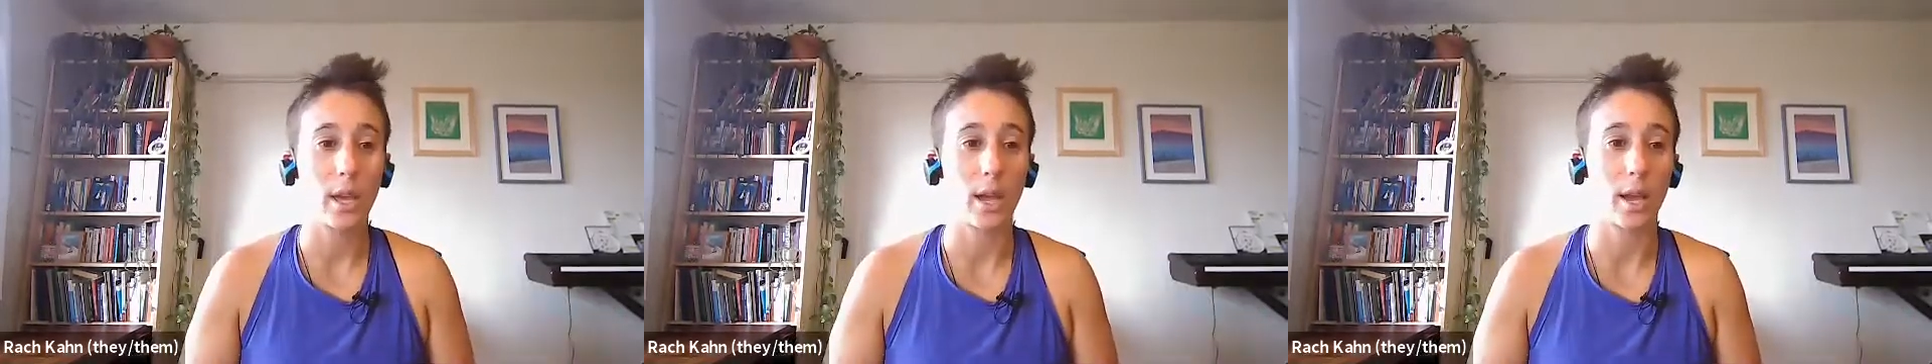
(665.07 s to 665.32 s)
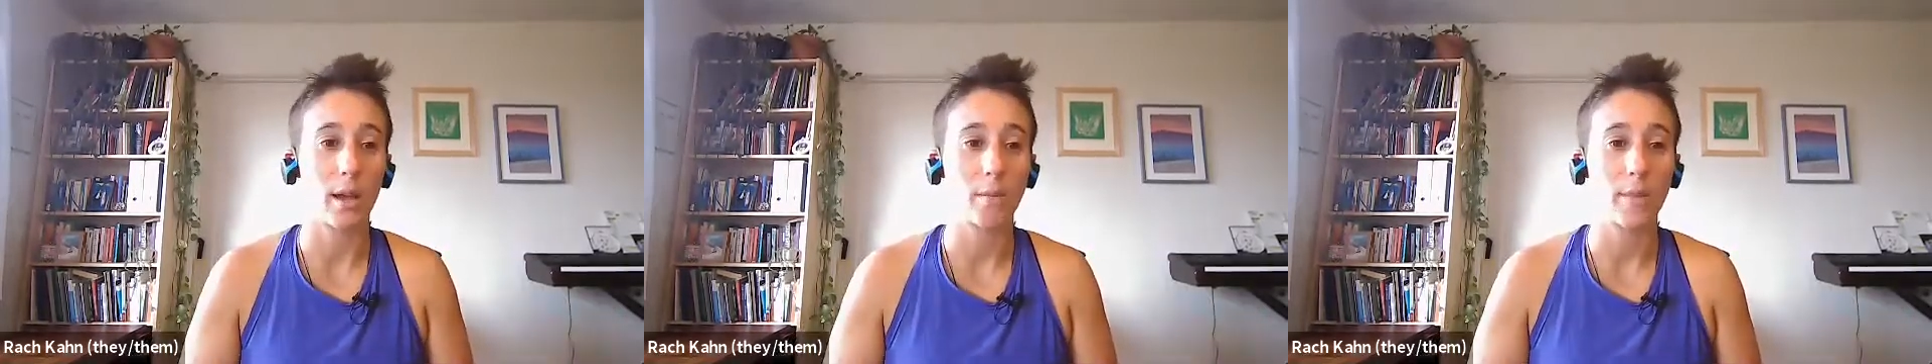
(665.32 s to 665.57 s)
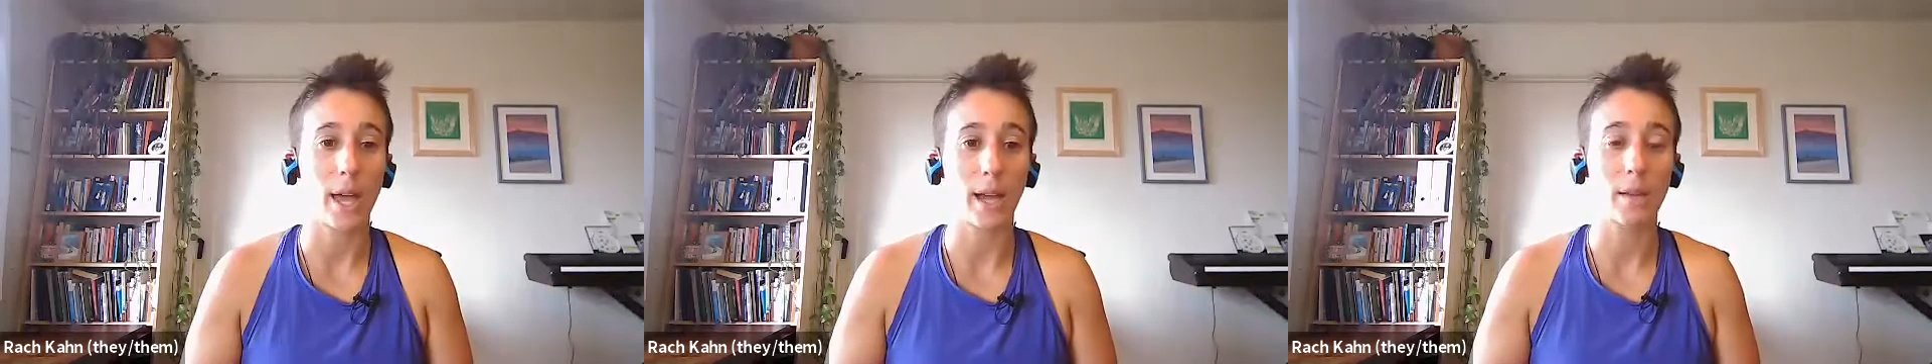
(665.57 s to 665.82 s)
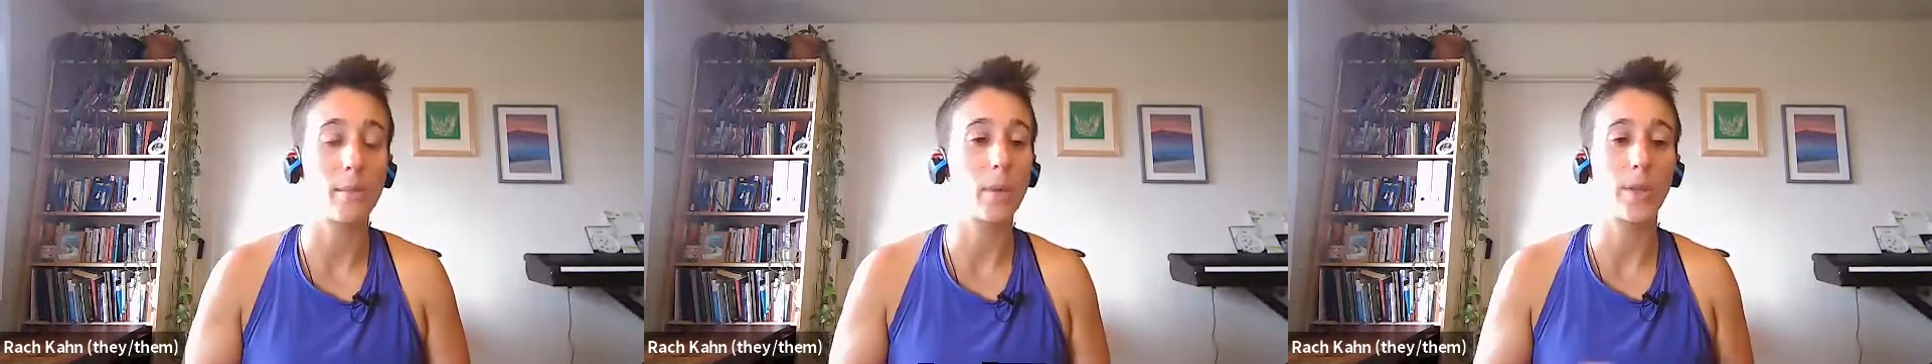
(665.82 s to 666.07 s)
That
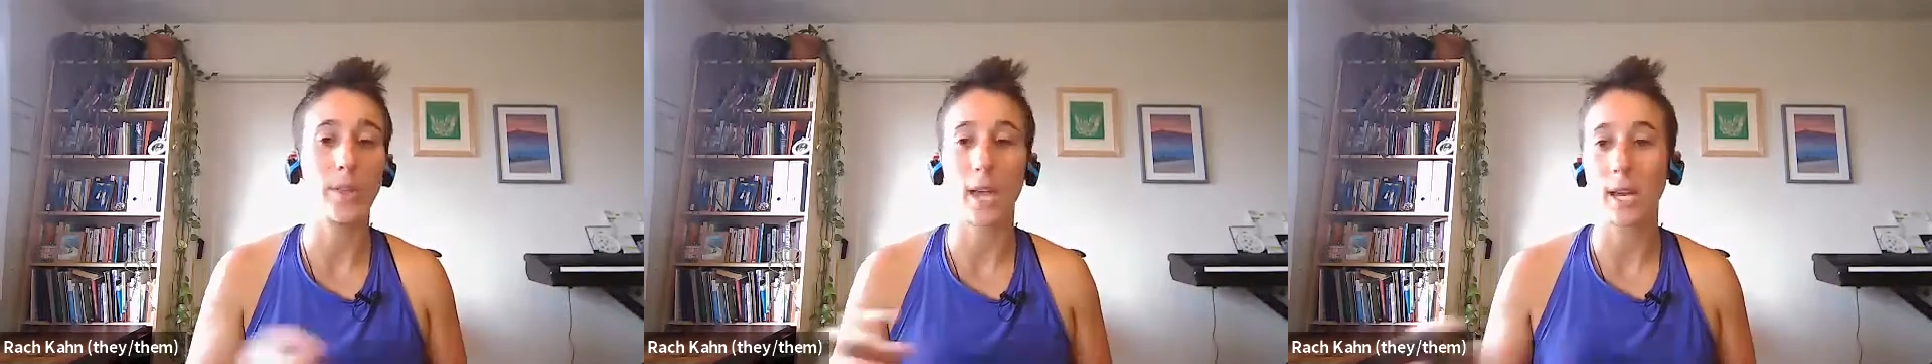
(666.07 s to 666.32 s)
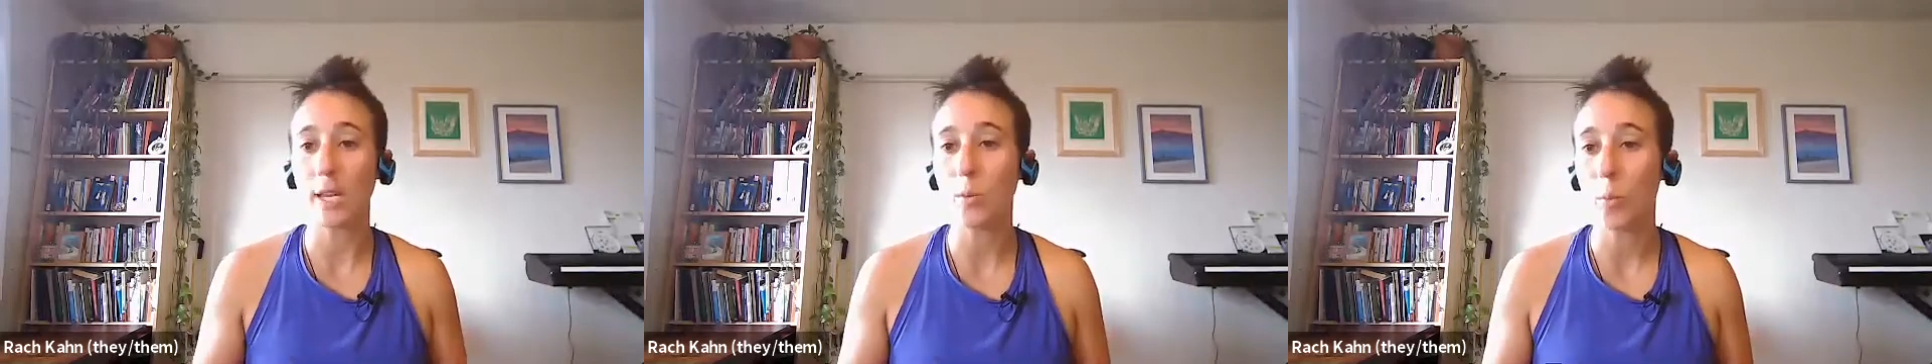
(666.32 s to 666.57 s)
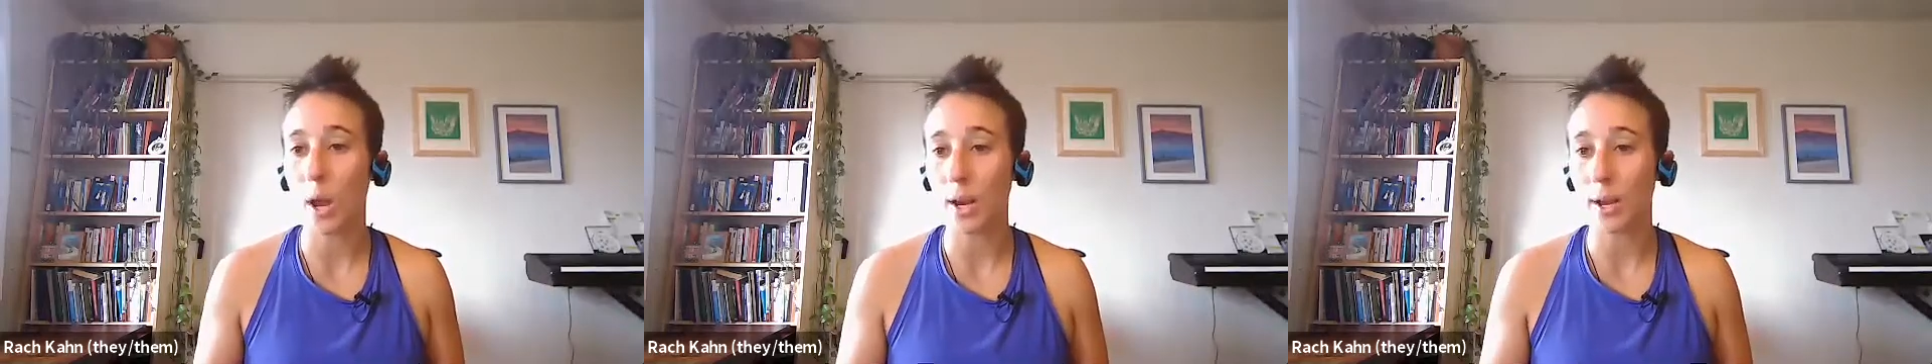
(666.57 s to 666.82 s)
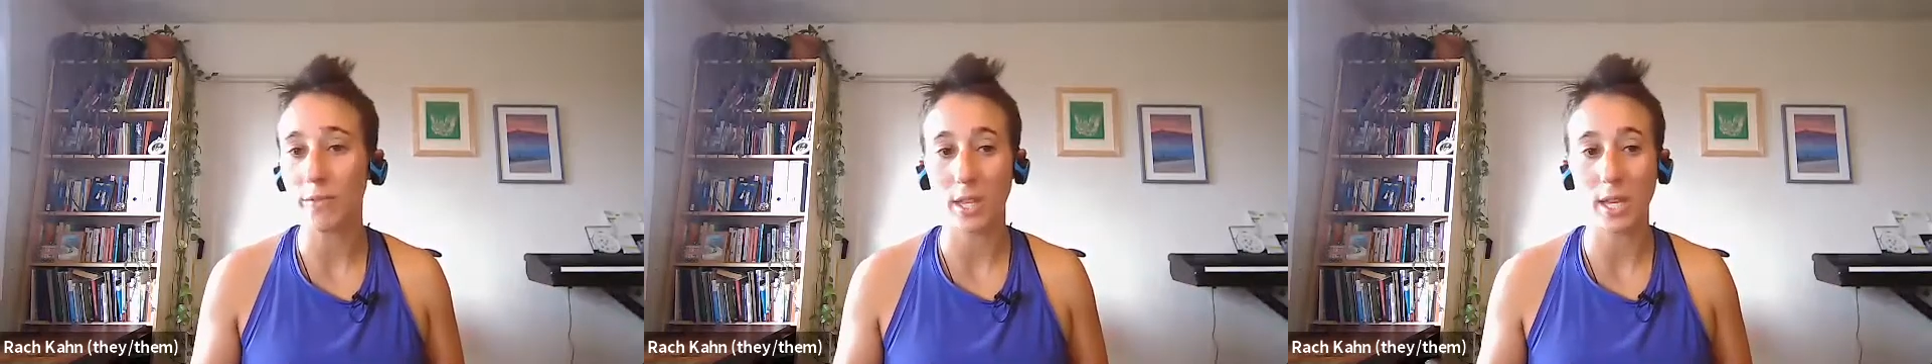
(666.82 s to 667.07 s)
can be with any one
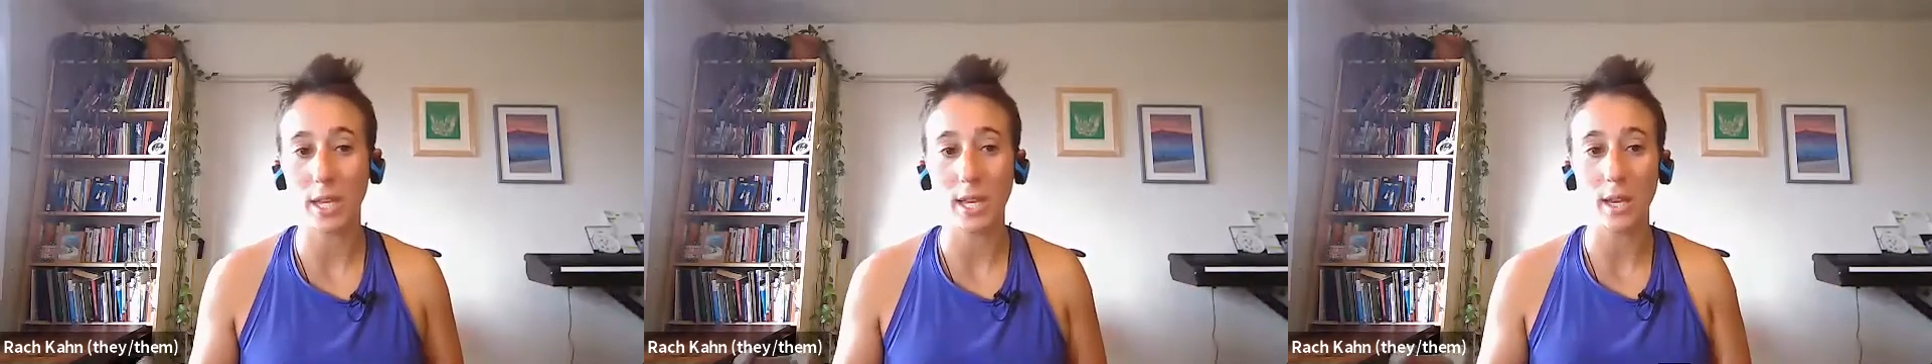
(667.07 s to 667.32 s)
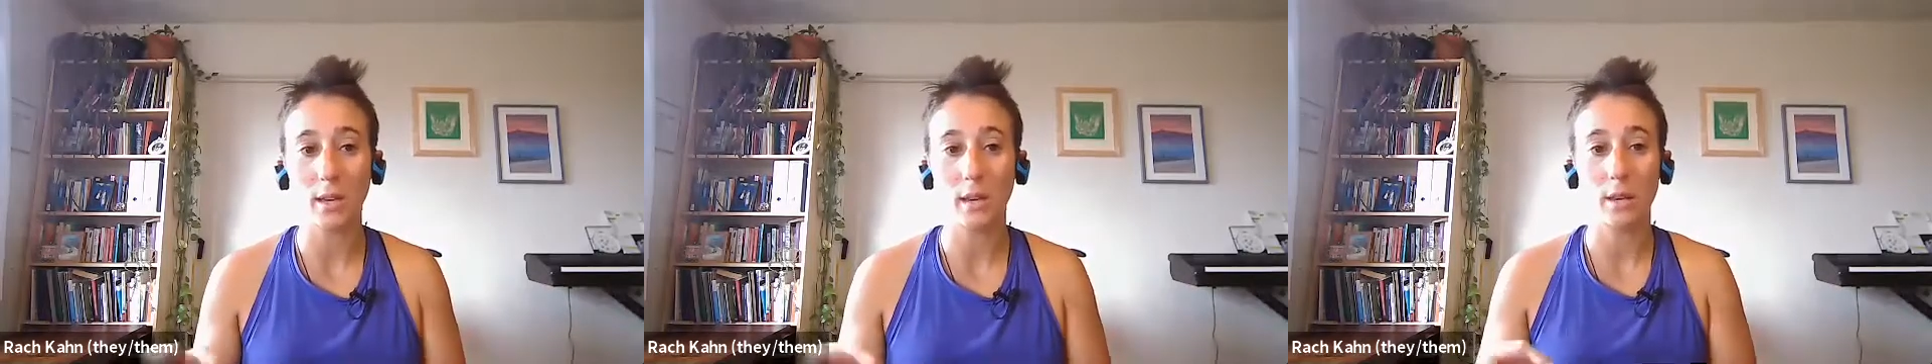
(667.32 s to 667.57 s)
of the